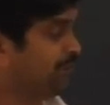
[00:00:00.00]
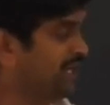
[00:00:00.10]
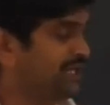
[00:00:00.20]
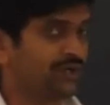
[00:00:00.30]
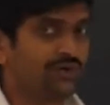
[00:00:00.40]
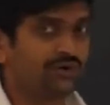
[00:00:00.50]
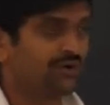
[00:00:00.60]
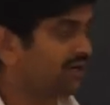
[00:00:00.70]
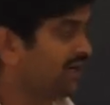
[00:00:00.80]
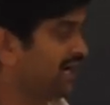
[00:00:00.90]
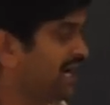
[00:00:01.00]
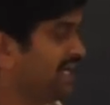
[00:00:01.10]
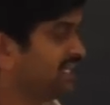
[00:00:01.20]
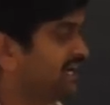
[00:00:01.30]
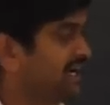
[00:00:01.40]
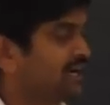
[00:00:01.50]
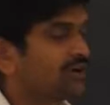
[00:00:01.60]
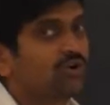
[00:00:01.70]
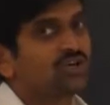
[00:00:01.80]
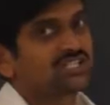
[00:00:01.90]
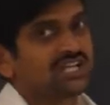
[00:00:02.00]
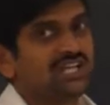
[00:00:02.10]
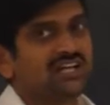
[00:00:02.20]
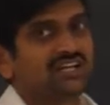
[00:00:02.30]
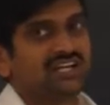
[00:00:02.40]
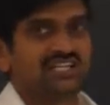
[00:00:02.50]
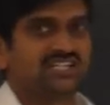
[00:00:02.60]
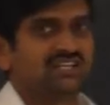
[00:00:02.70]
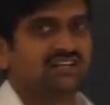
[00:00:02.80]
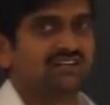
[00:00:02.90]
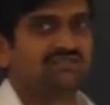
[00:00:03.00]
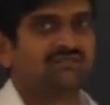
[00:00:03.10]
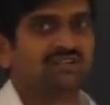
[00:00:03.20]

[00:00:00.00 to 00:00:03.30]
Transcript: Plateau, and the coastal region.